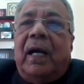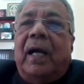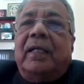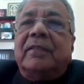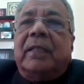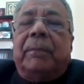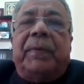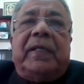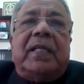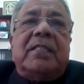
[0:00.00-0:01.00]
and its
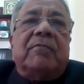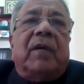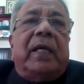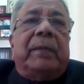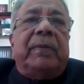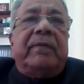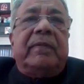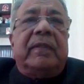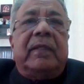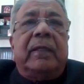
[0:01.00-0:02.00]
implications on
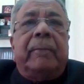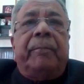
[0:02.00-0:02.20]
IBC